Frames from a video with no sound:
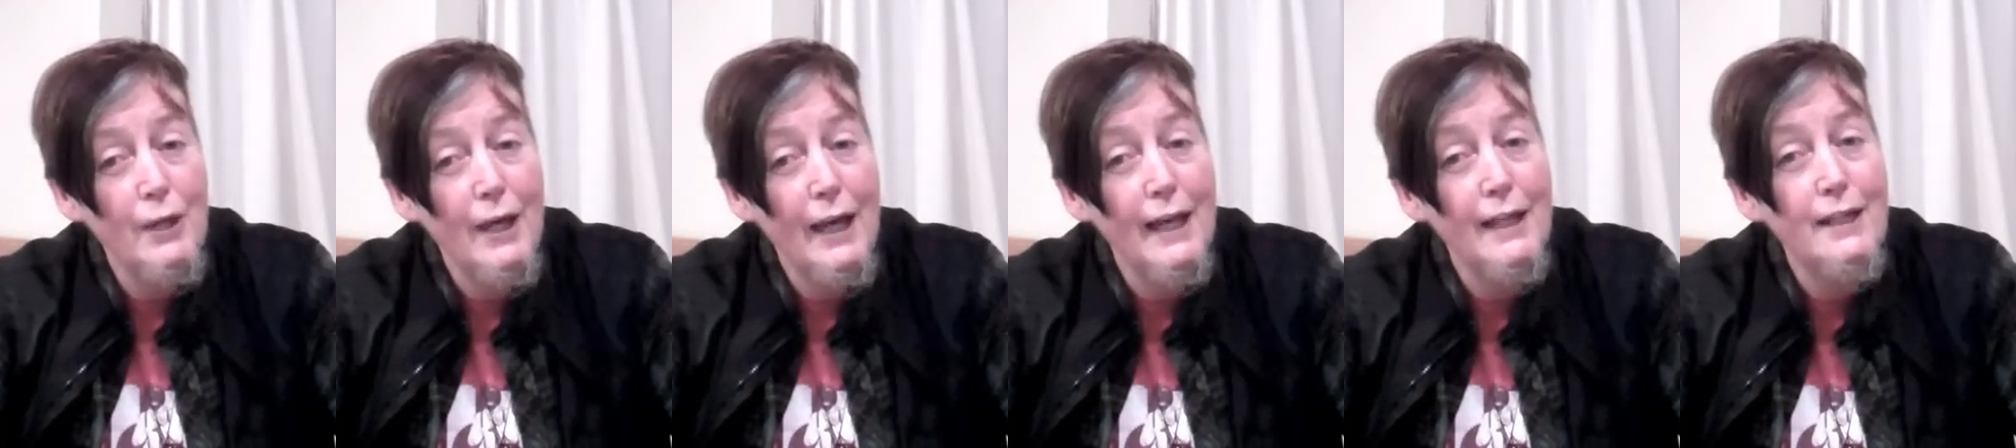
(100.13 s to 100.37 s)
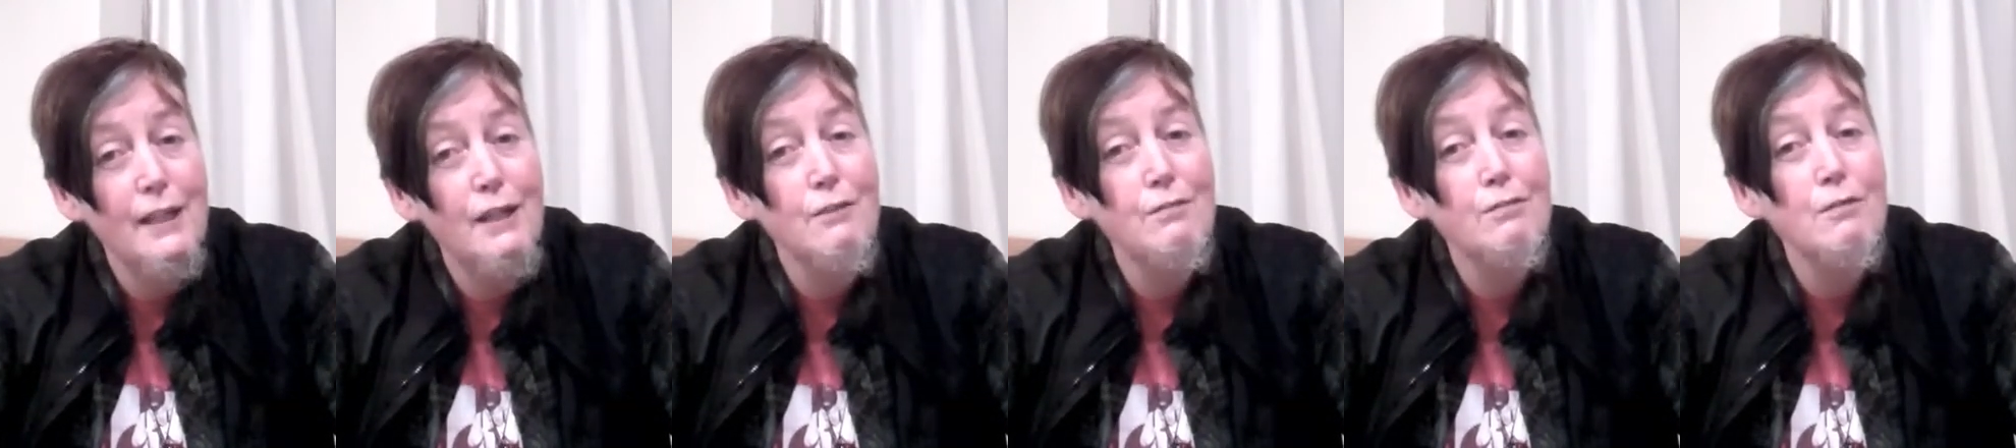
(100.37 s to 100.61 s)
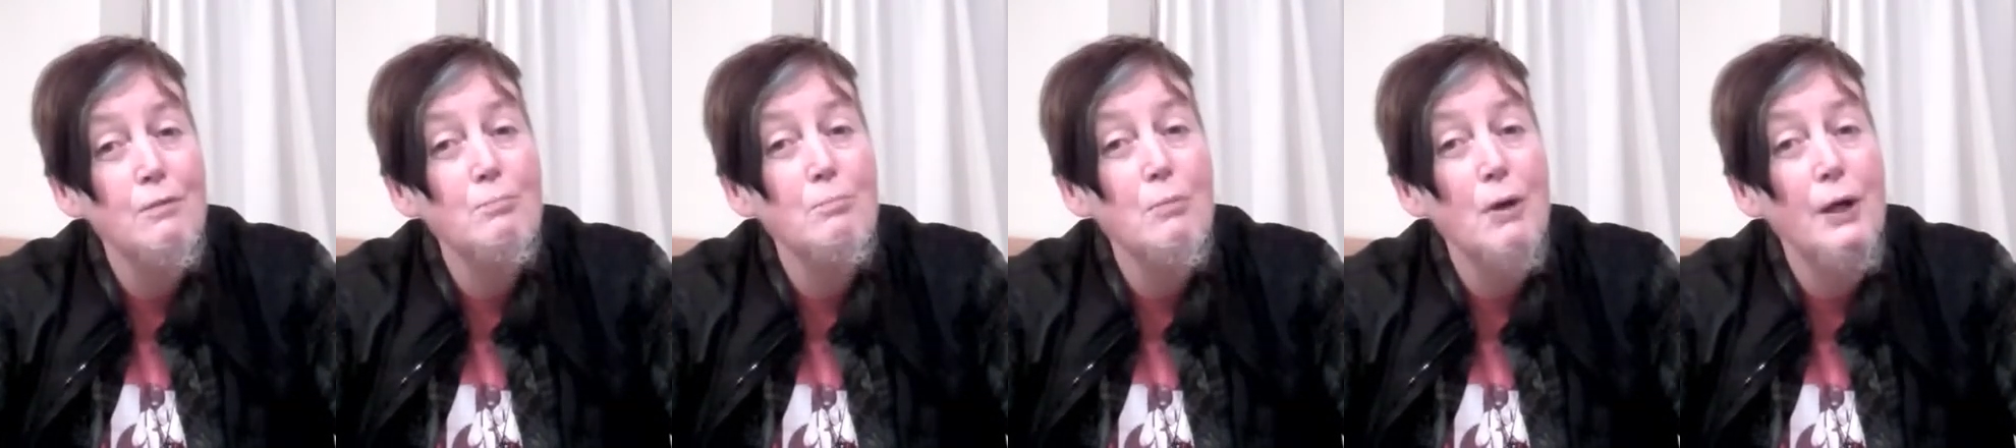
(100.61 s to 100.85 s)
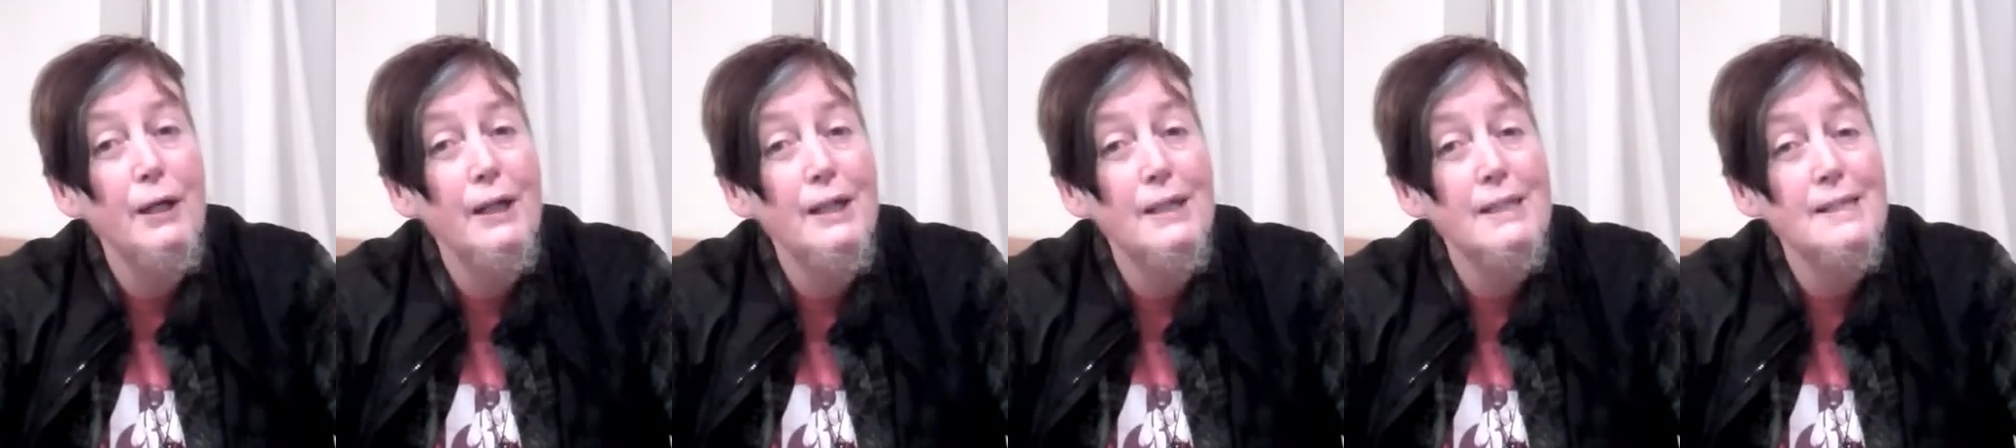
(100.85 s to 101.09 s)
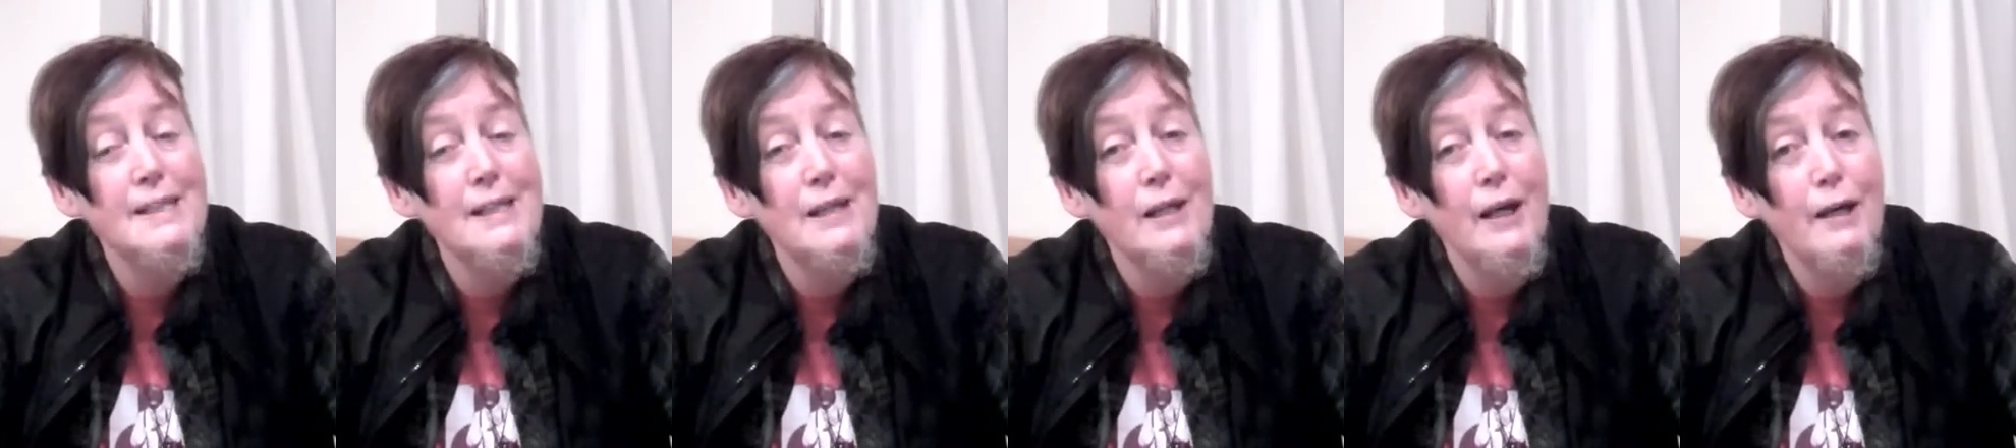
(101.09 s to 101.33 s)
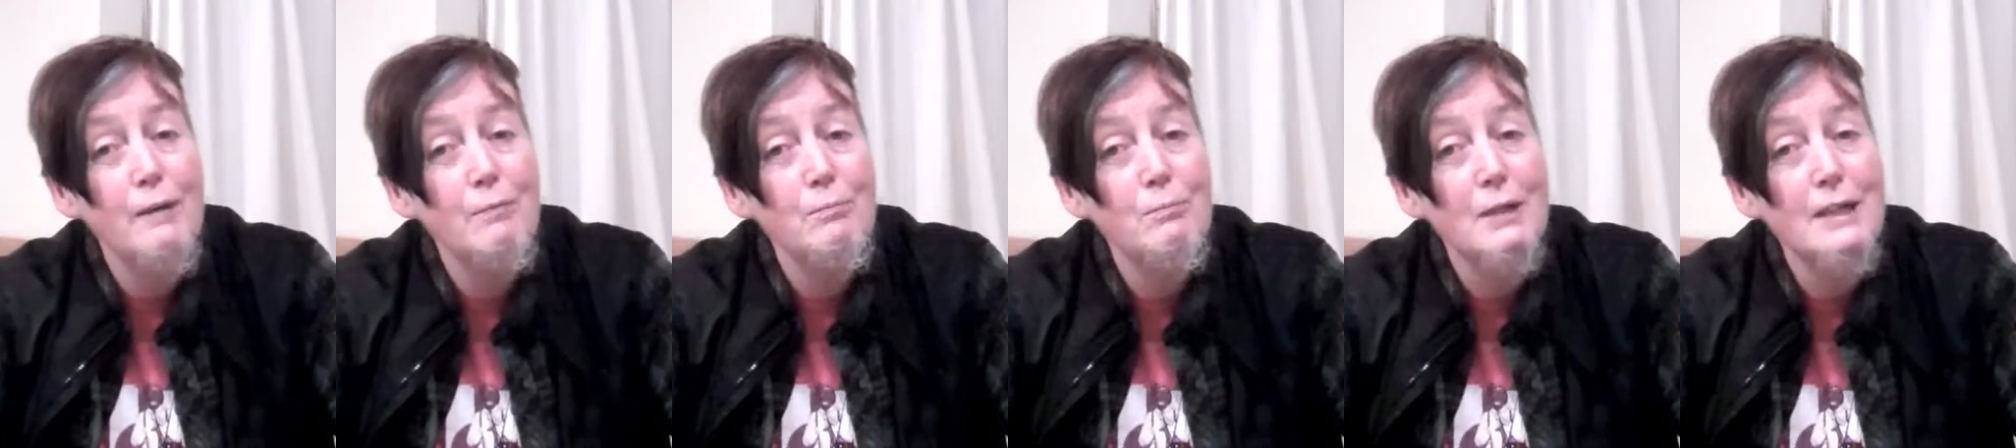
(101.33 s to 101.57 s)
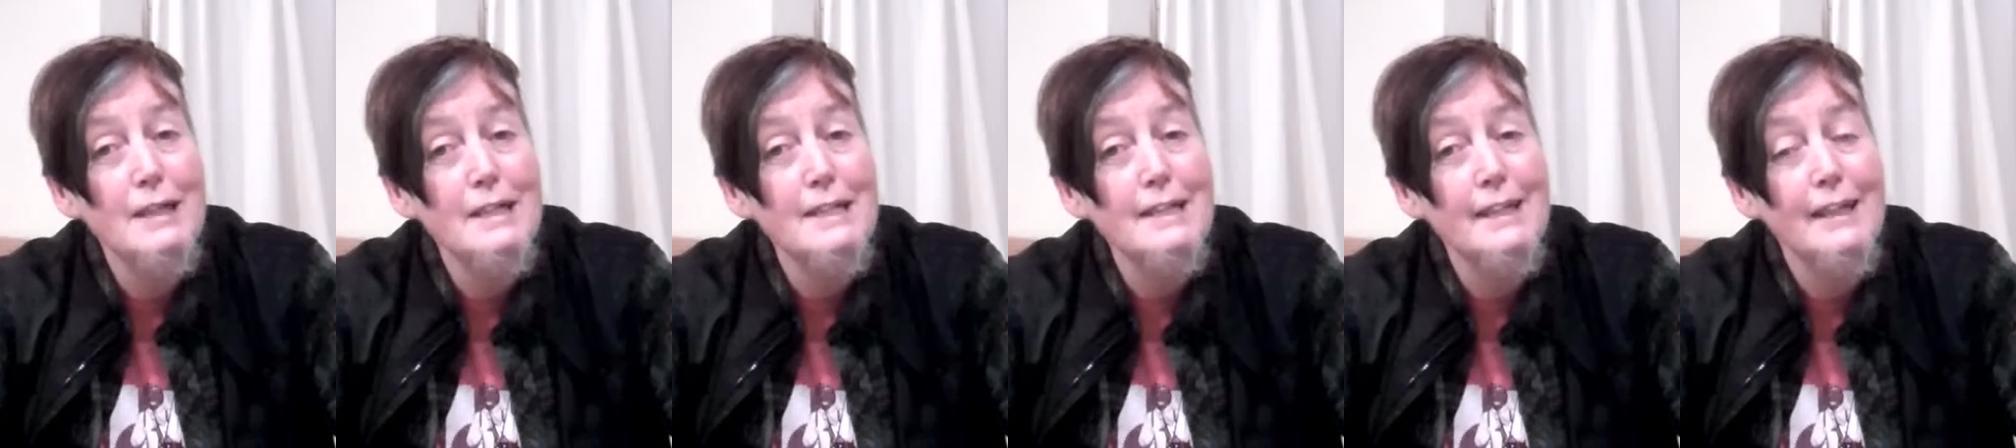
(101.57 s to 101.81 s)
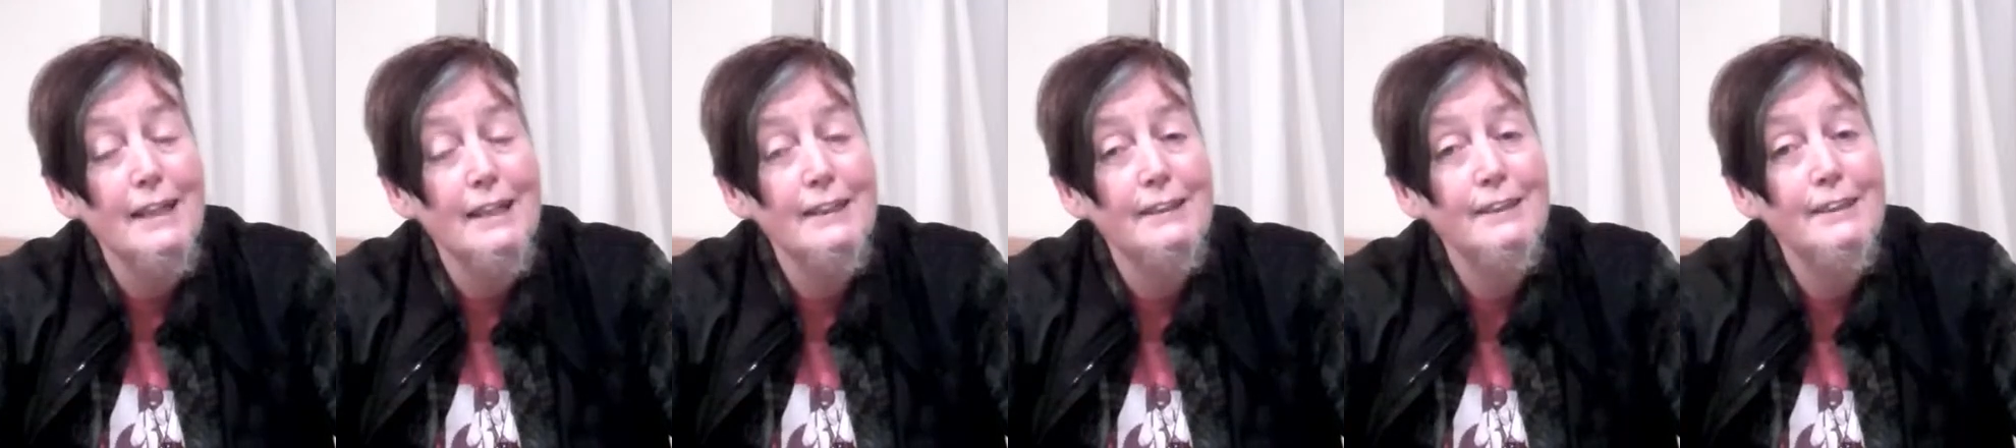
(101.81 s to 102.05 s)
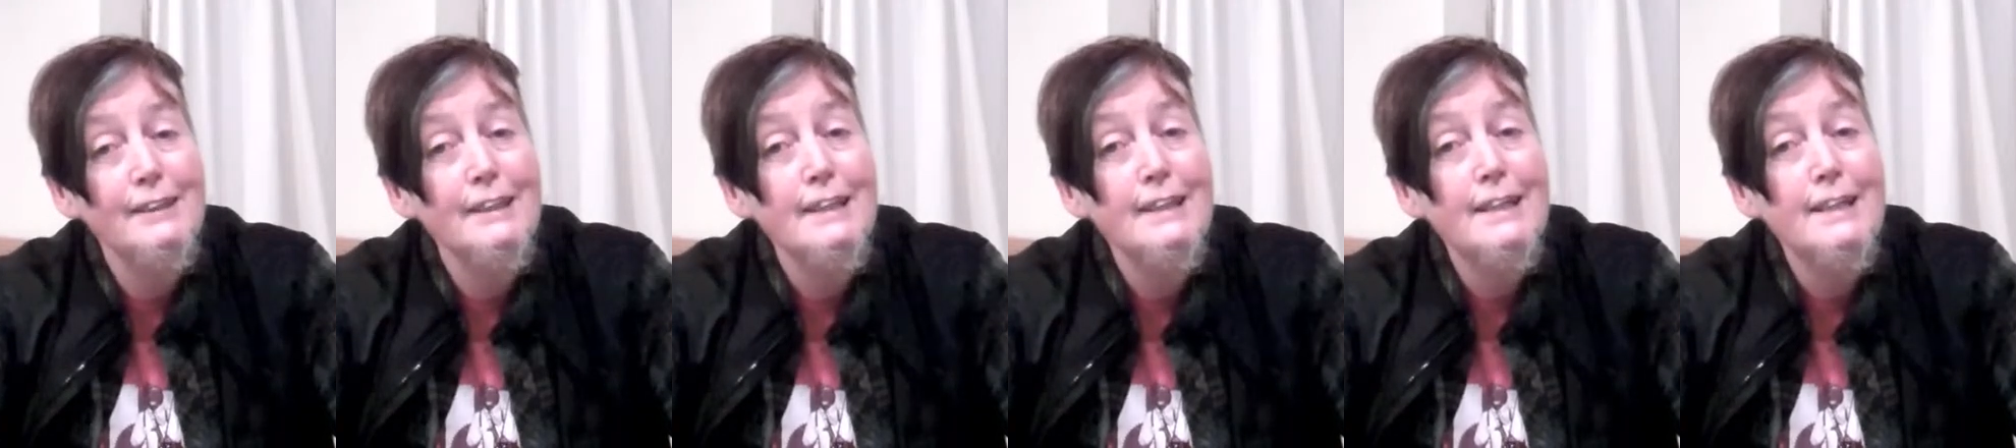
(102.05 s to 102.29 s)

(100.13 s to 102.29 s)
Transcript: had different bodies like me. And